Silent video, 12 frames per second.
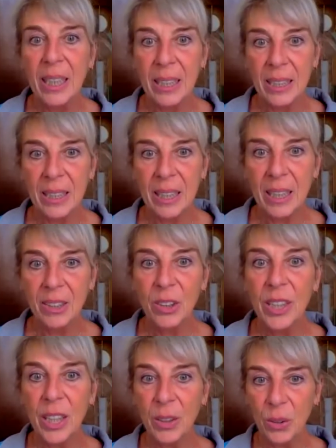Yes. So
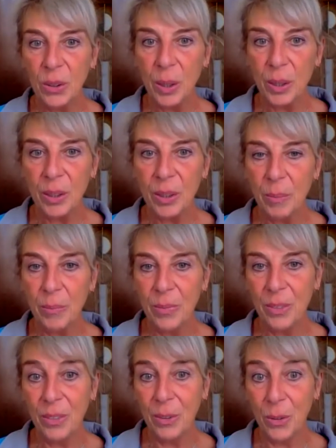they took
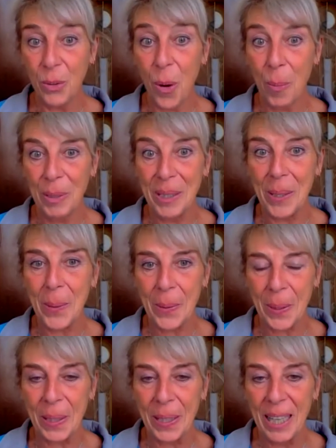the raw
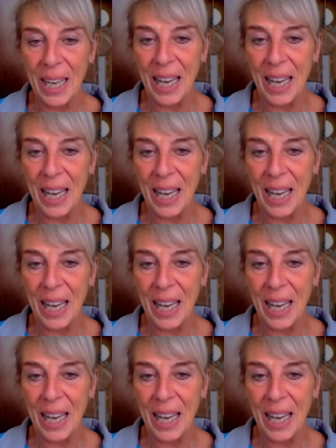material,